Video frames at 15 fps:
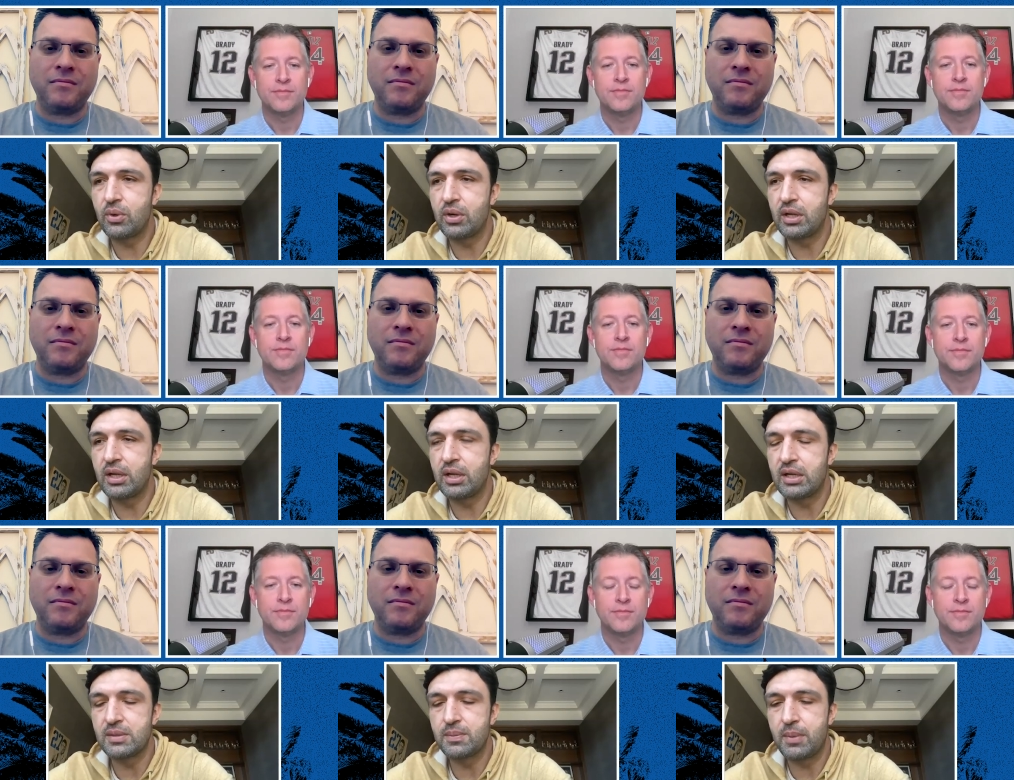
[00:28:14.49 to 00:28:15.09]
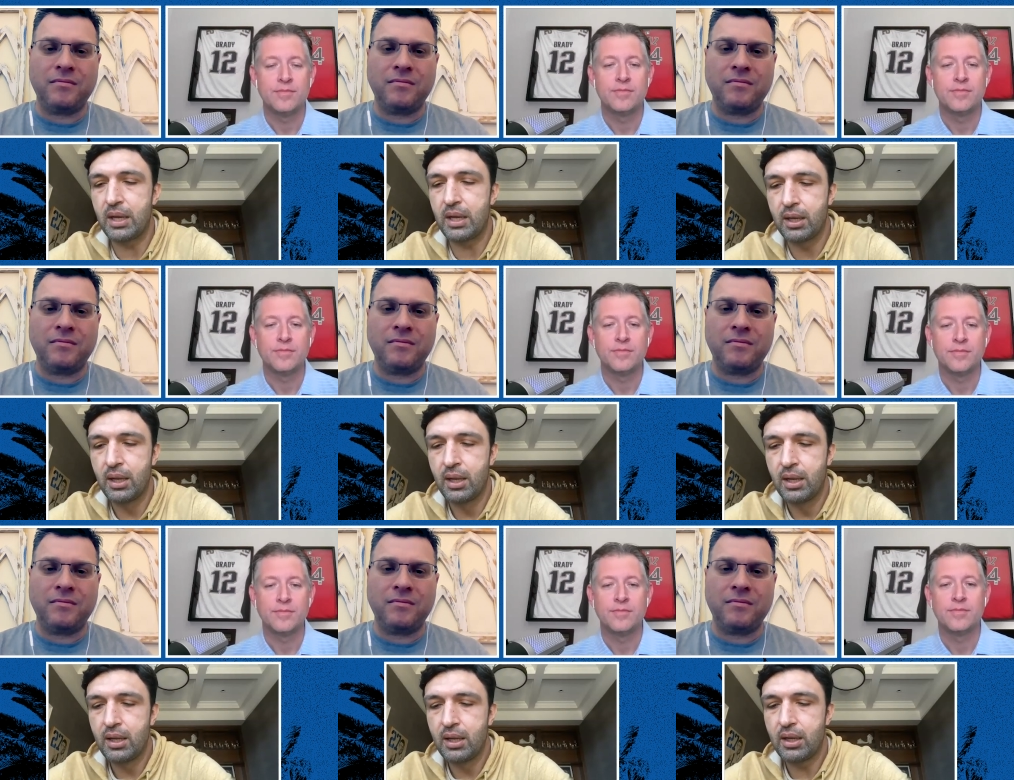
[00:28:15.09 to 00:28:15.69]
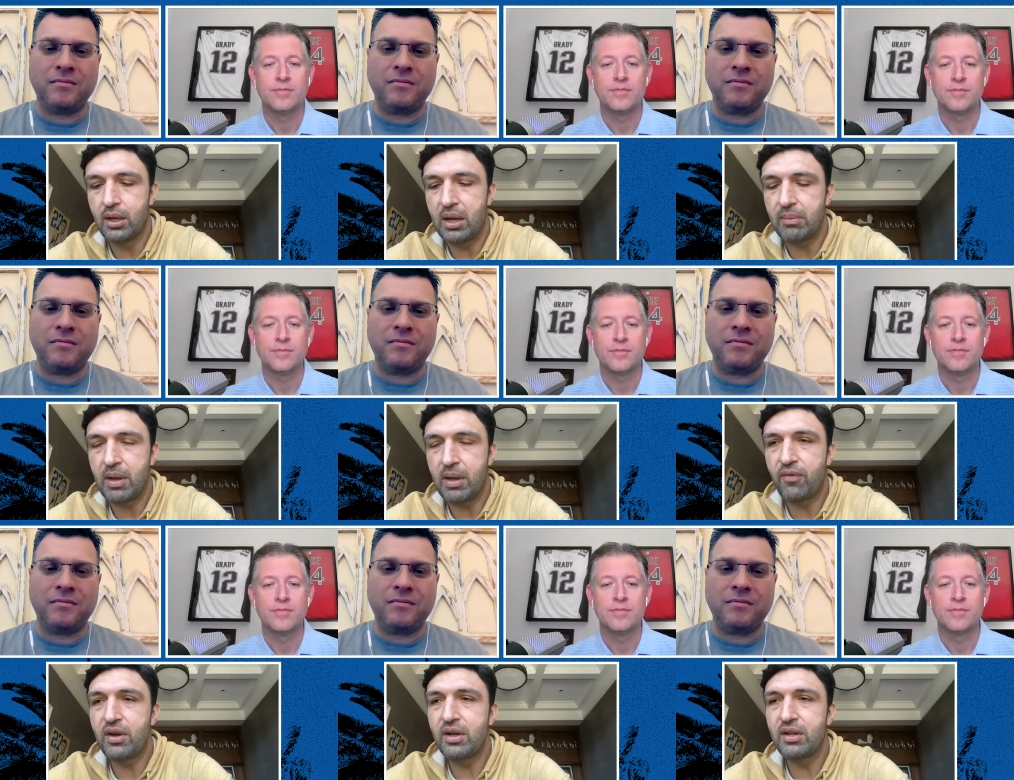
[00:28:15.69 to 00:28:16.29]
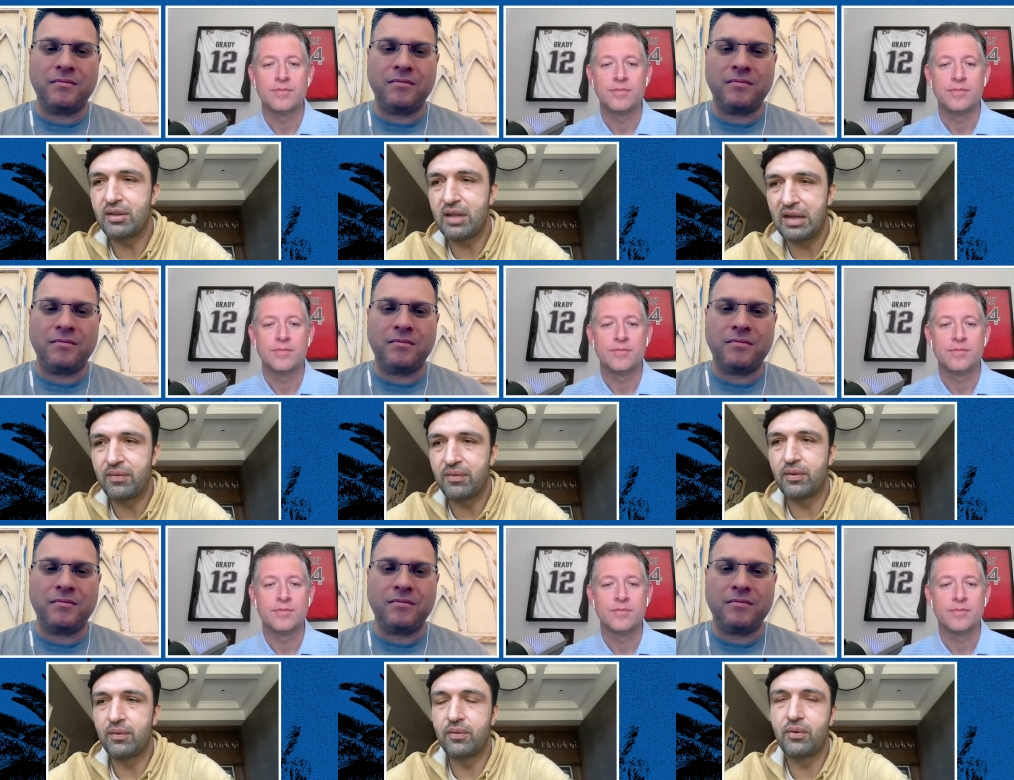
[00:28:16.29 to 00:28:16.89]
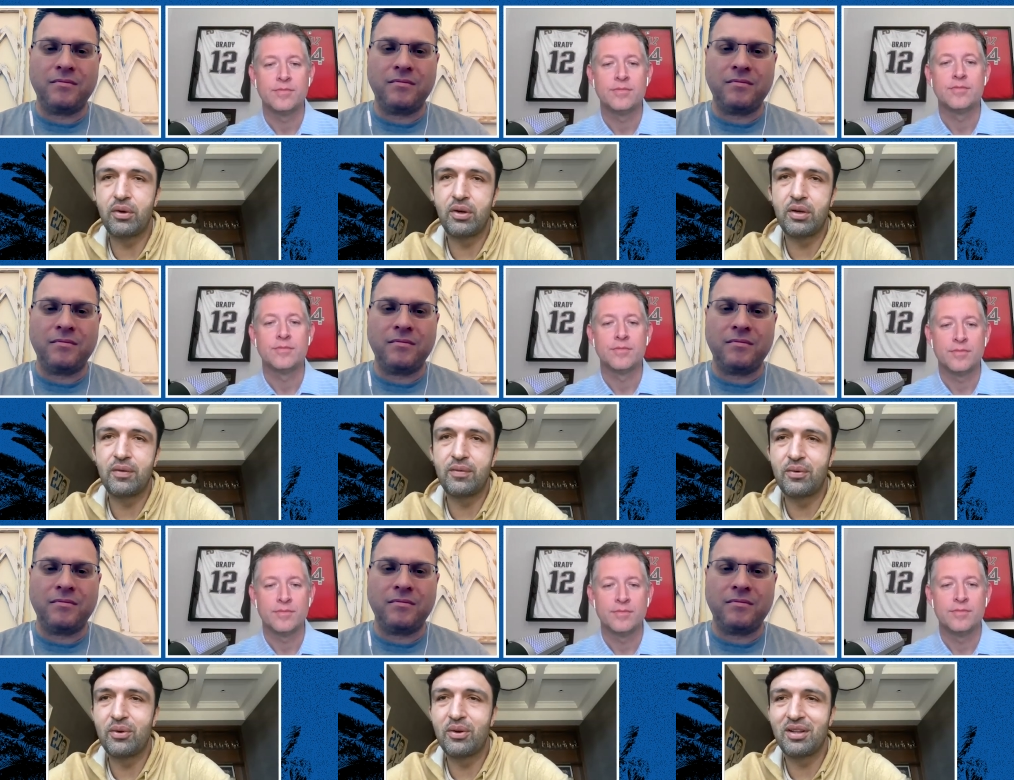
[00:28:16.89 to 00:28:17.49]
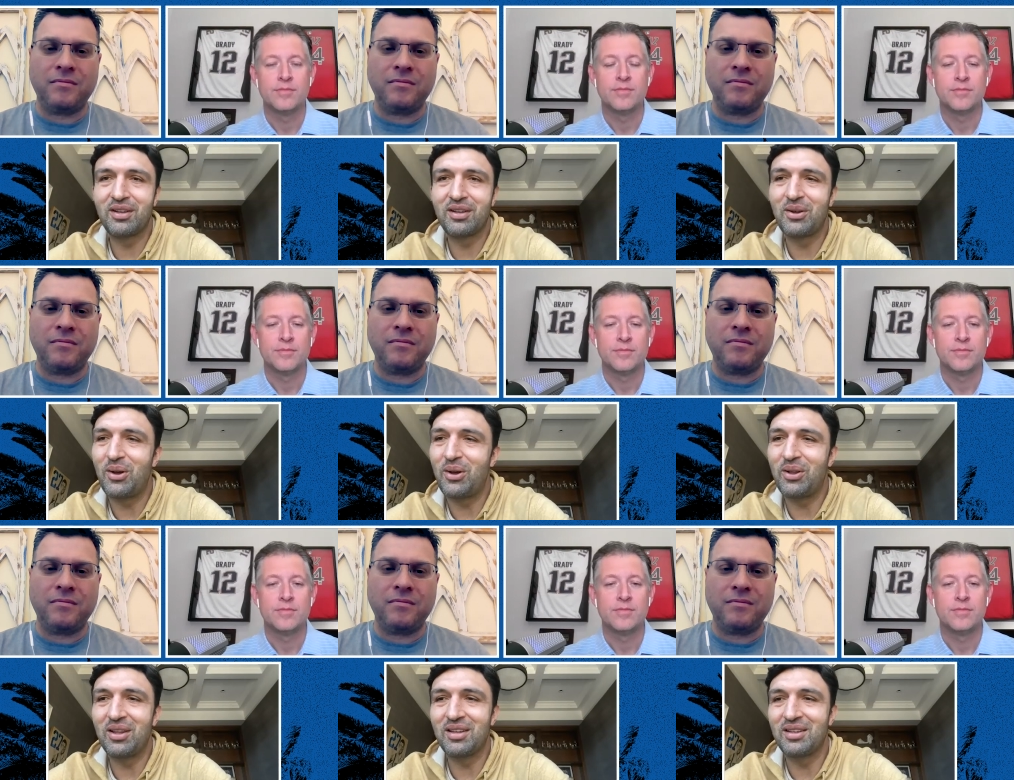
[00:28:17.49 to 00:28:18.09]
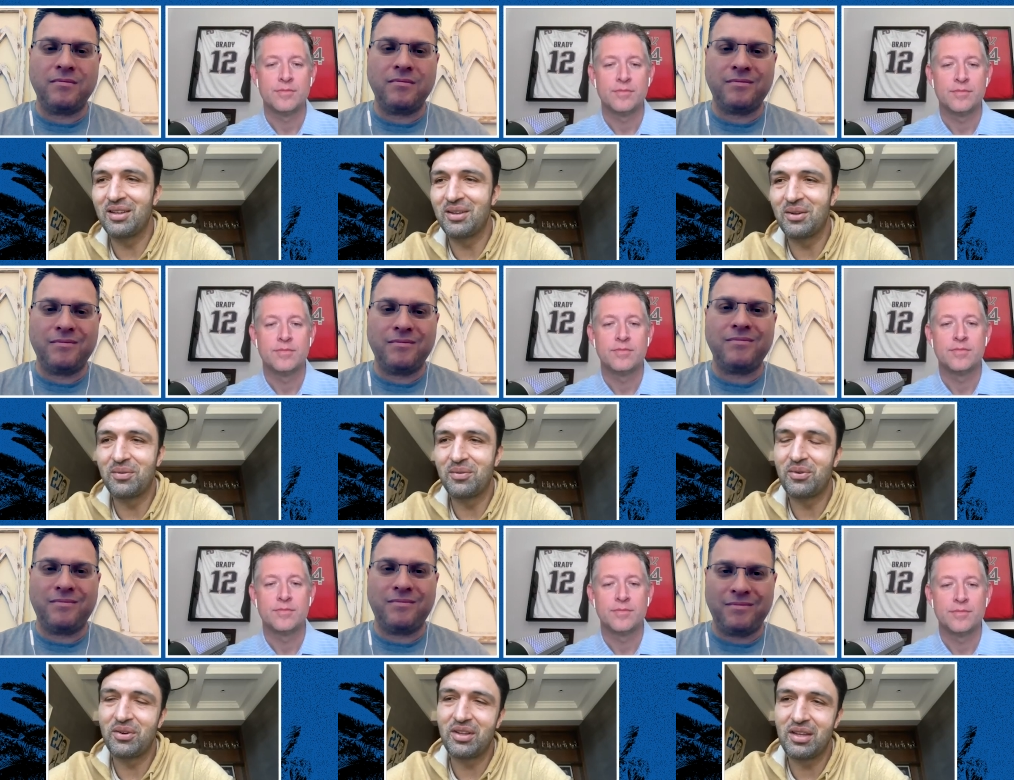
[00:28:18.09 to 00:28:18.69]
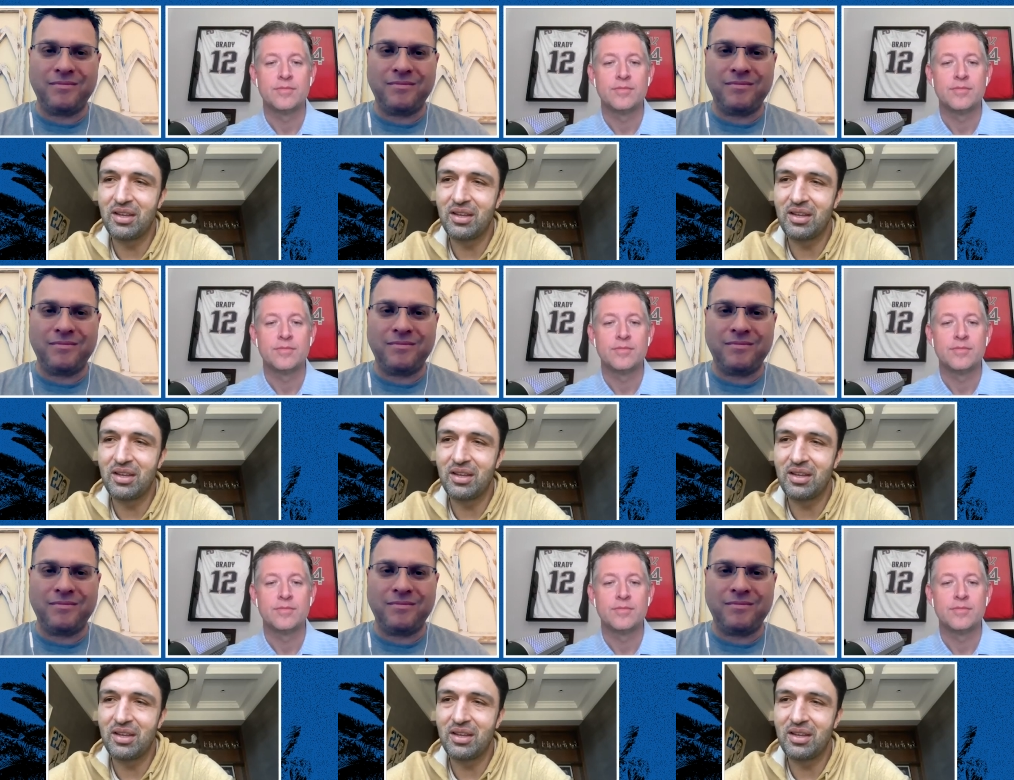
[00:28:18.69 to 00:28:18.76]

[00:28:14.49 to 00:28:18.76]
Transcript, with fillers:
Speaker 1: twenty years, but, you know, I'm, I'm very thankful for, for the call and, you know, for the